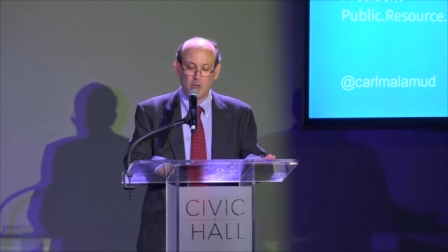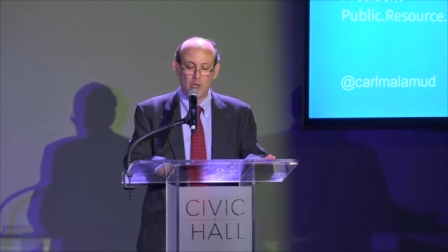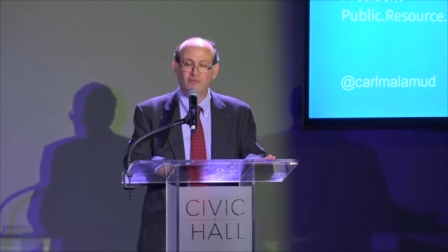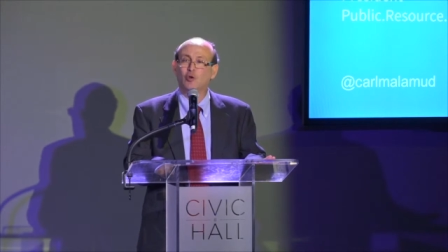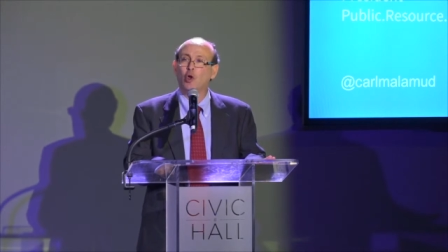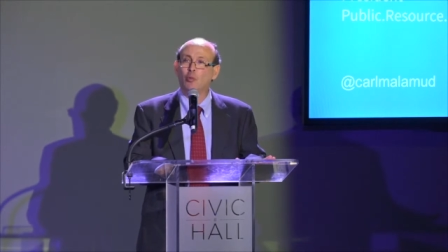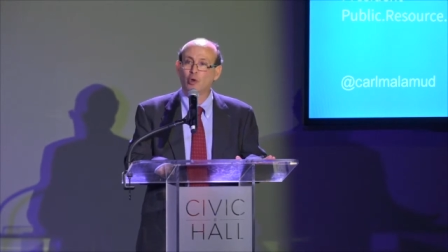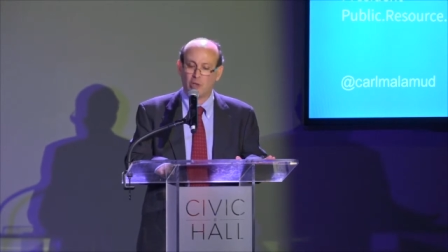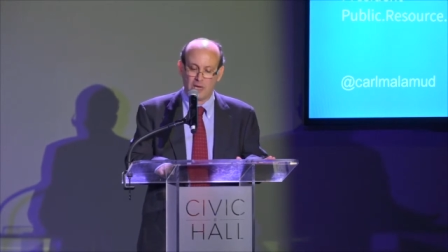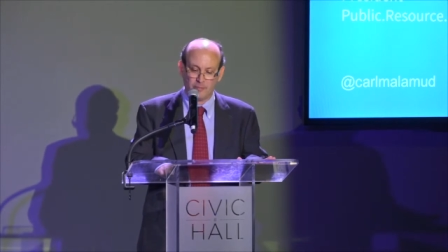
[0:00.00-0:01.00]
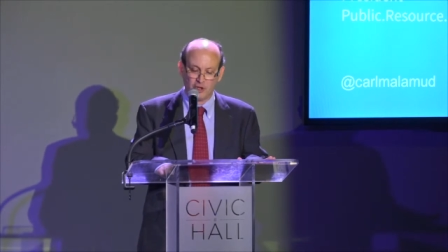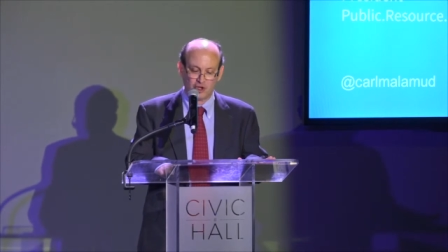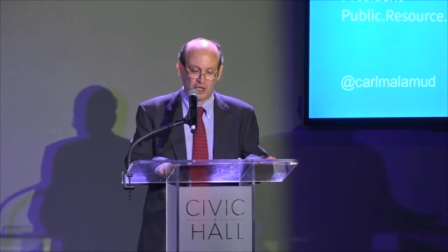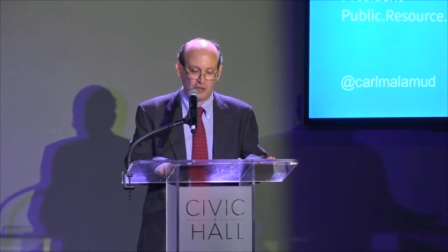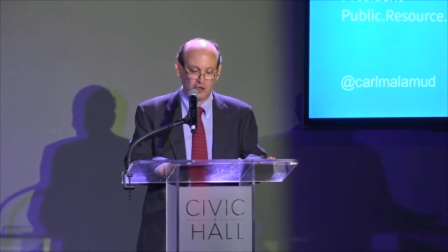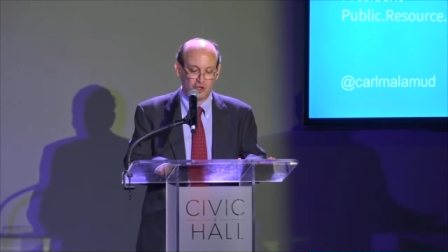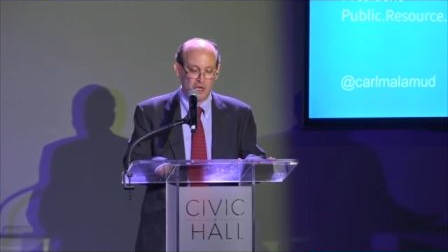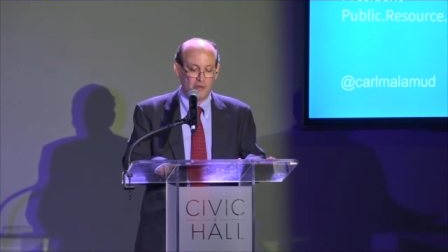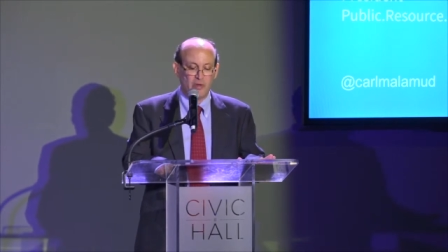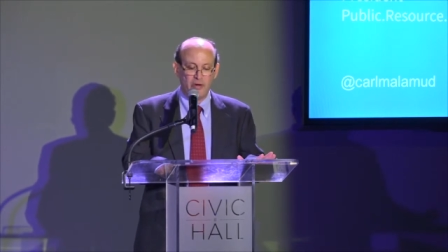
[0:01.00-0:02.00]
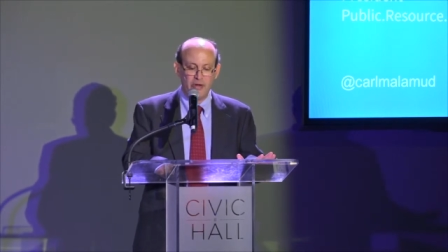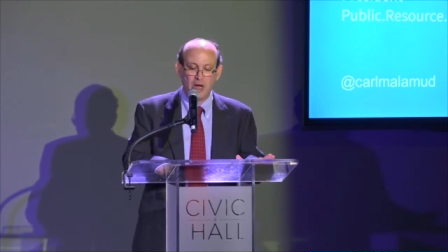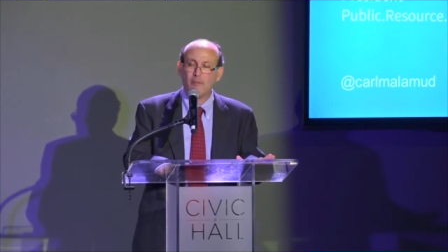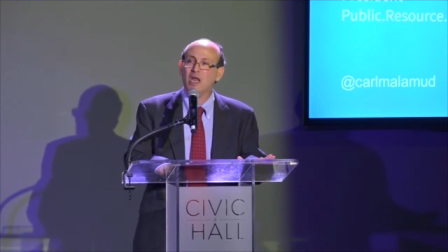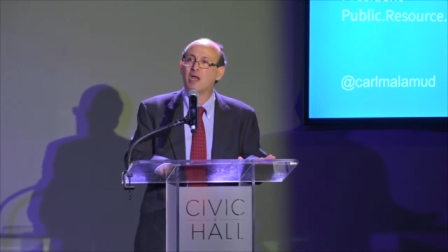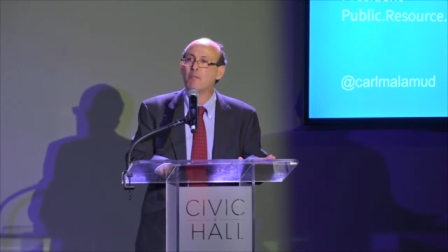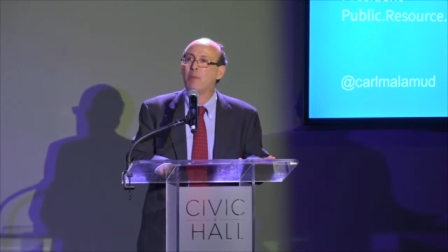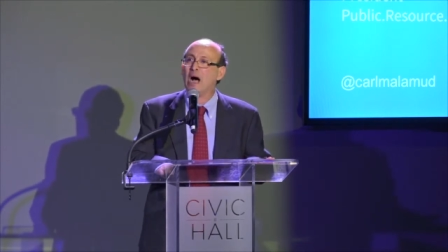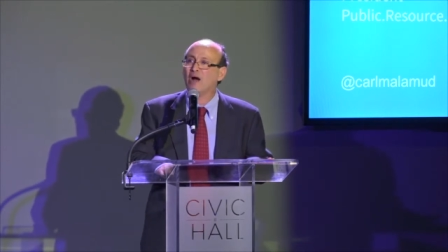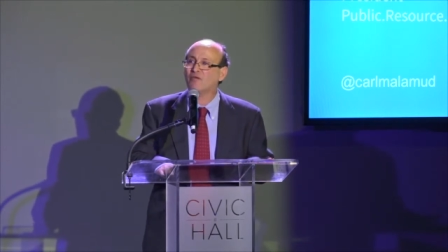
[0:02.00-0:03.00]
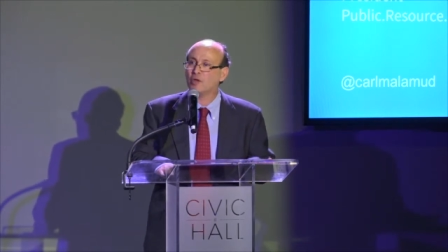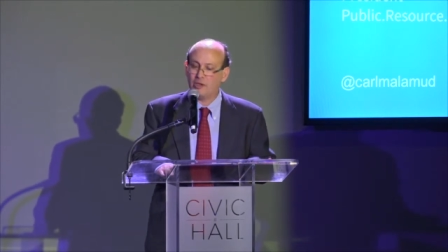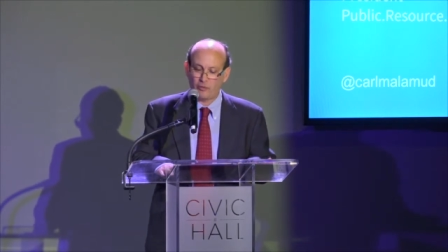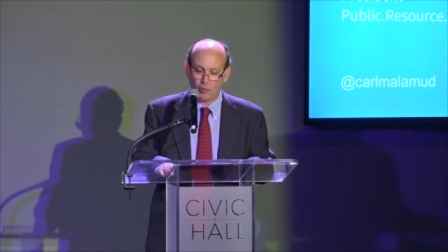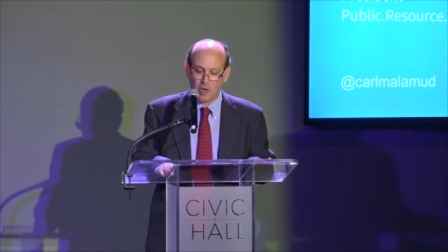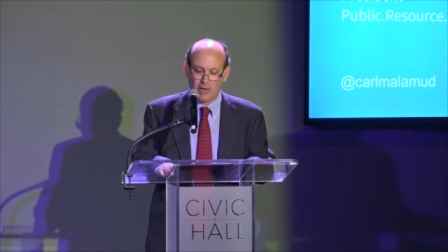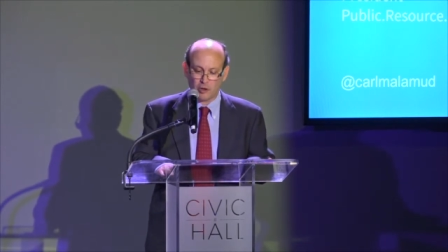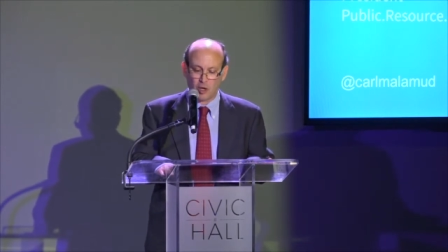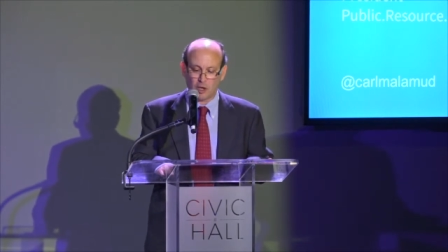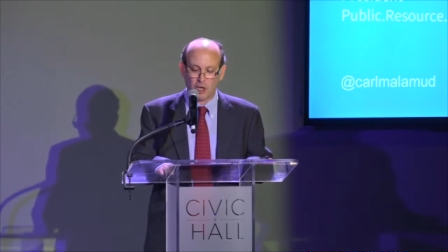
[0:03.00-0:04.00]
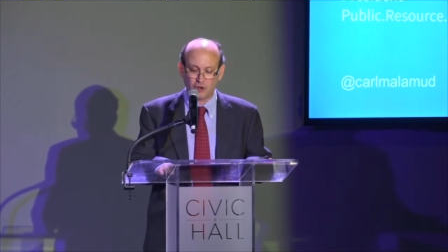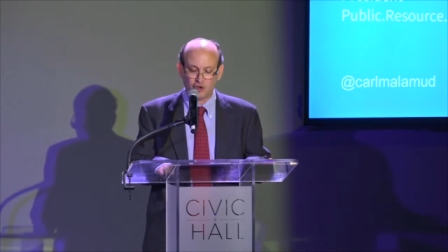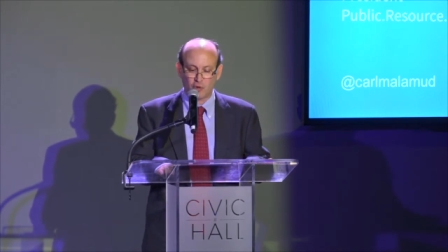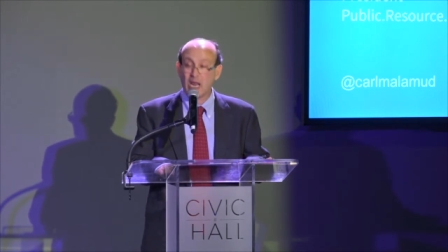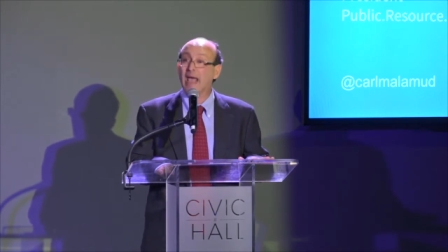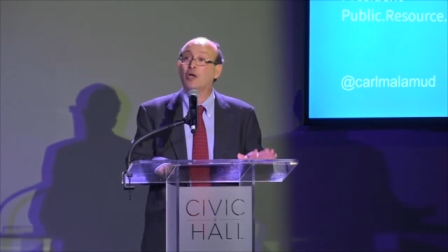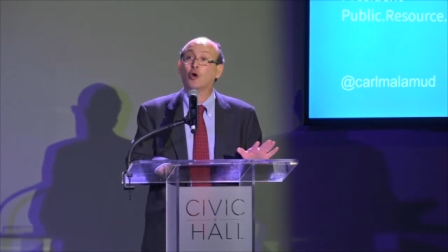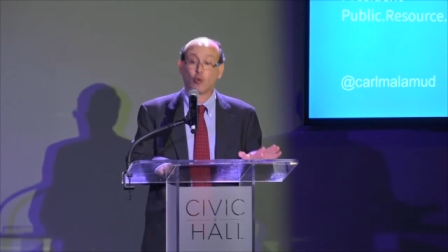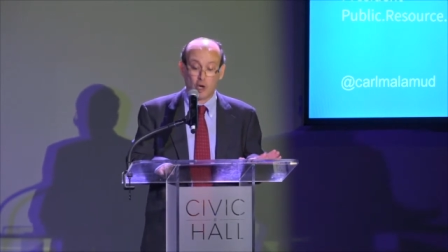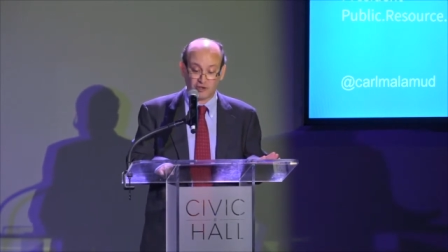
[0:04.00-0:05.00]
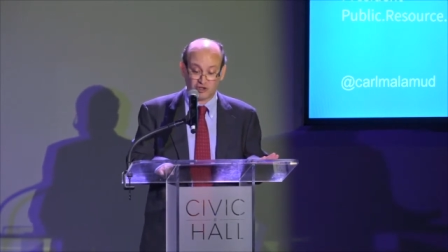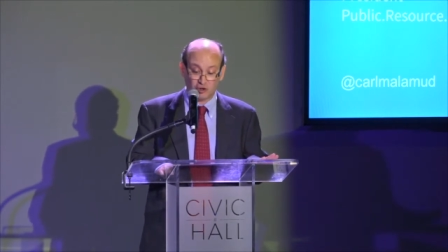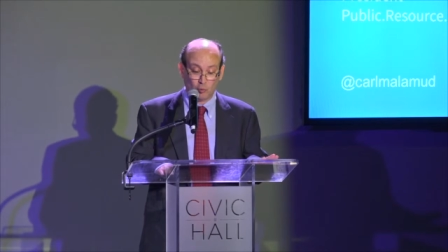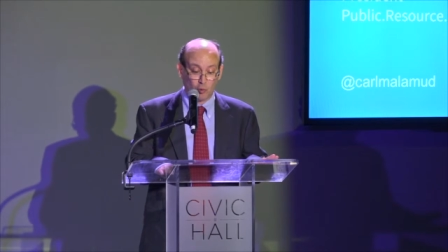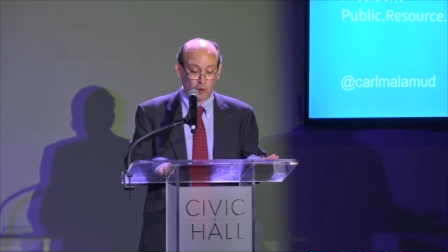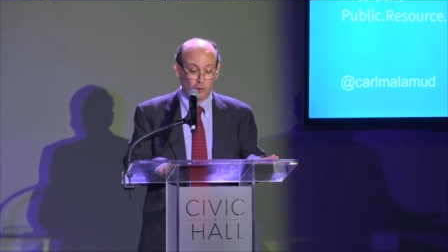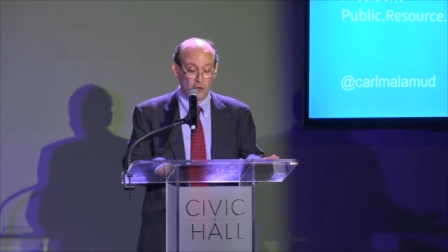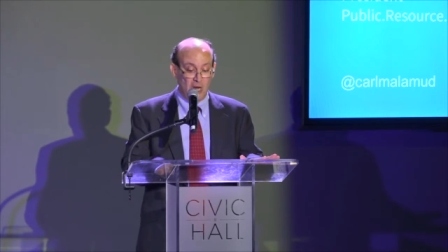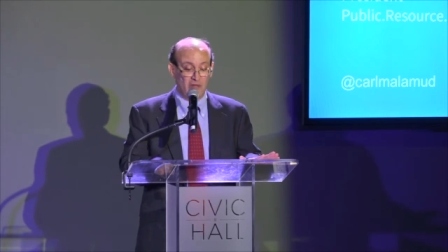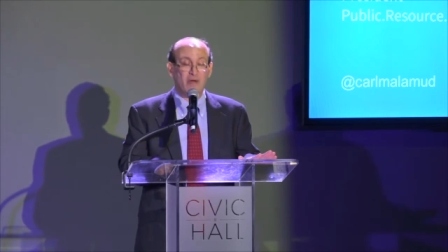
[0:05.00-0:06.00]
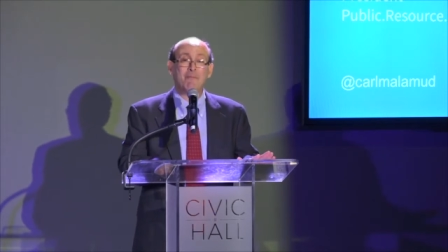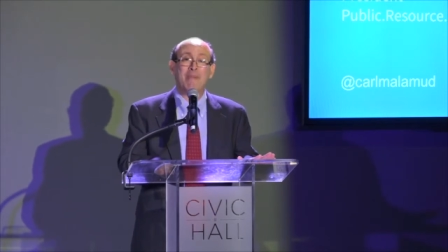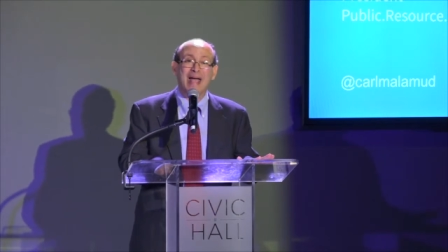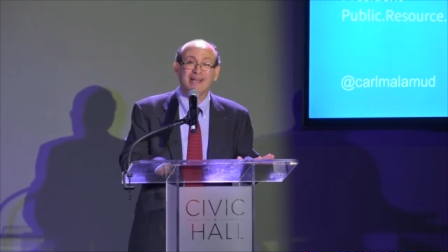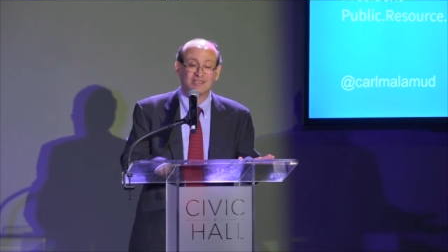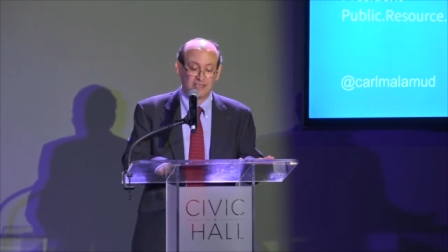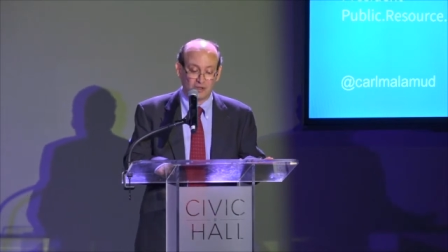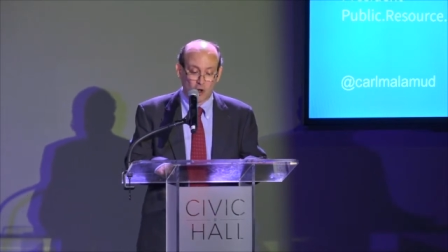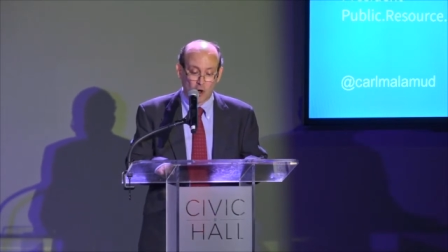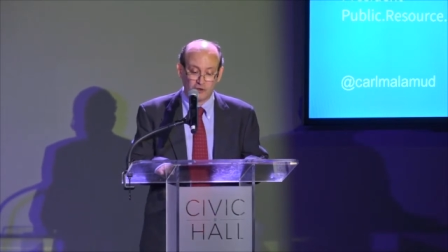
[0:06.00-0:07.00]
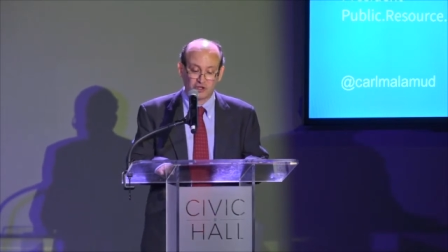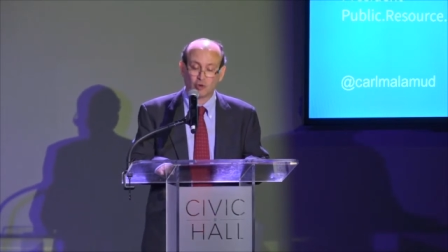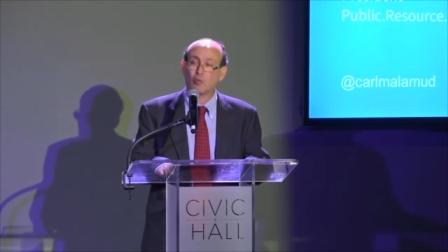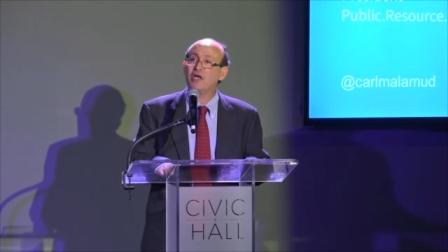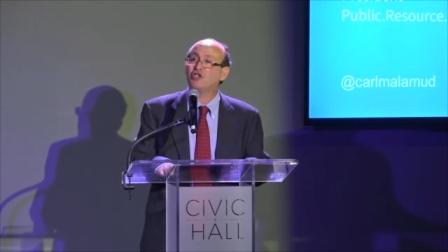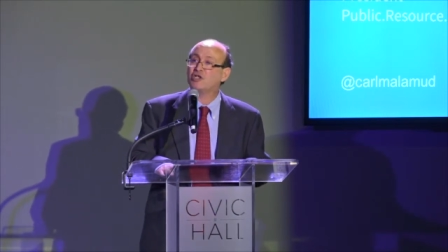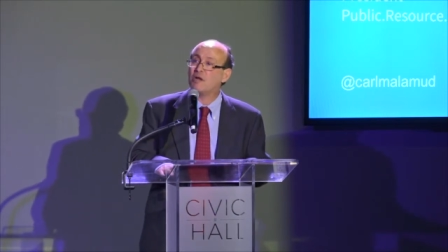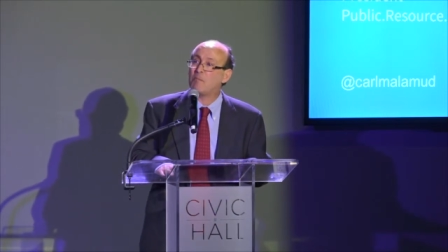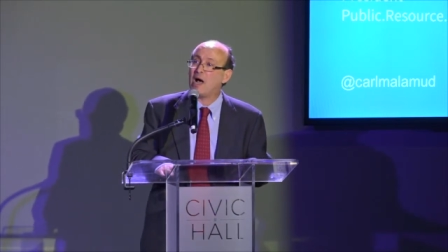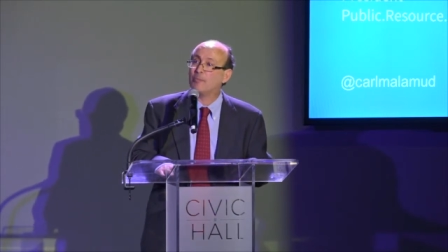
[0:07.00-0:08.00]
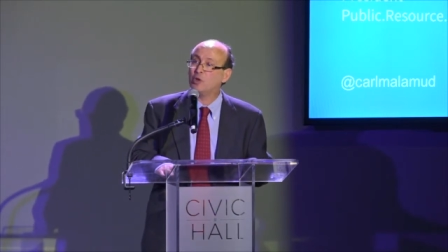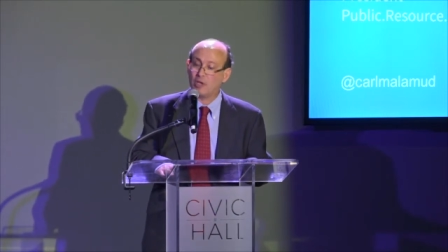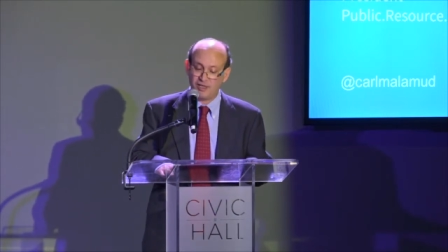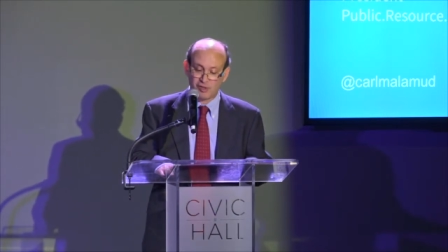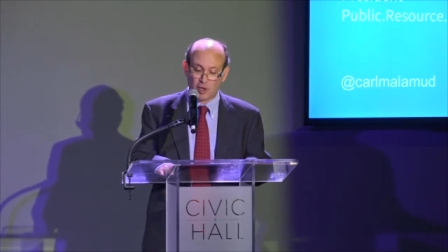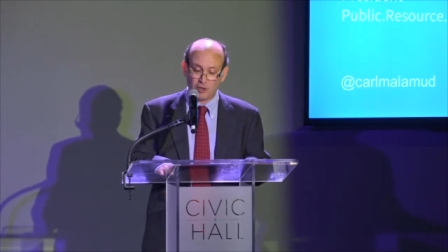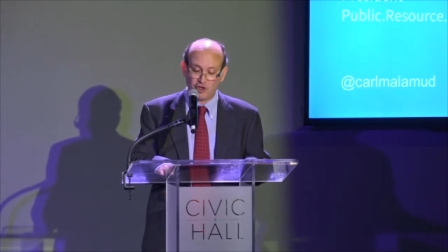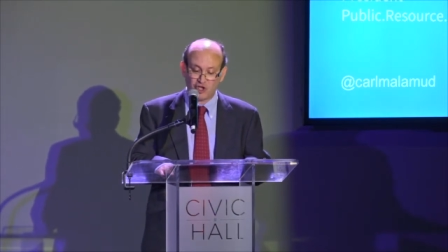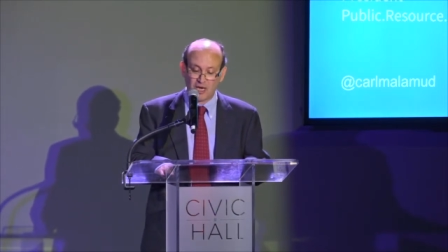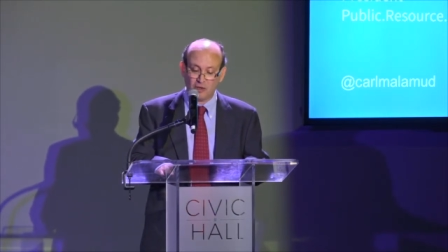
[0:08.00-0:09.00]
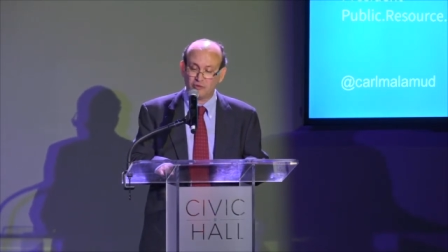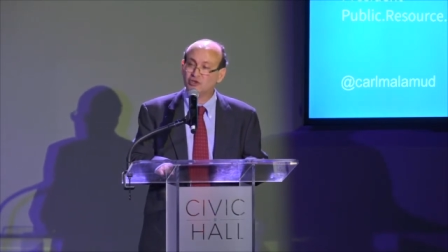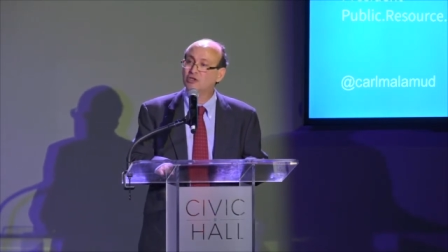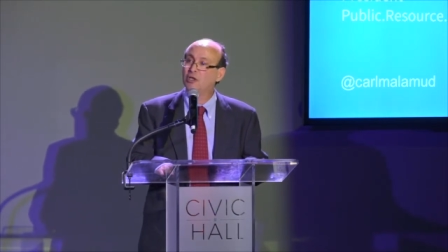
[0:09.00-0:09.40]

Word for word: of global climate change, the numbing poverty throughout our country and across the world, the mass incarceration that populates our jails